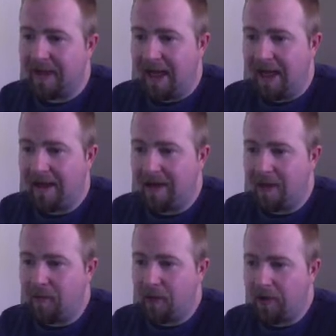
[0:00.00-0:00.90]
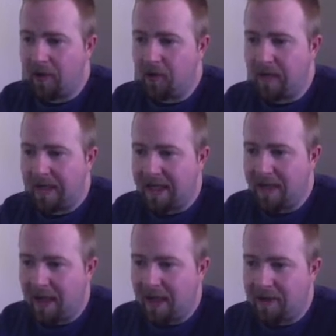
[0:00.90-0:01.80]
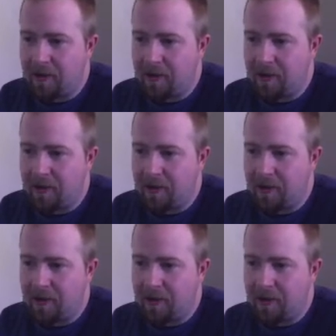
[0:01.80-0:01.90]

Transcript: And you point your domain name at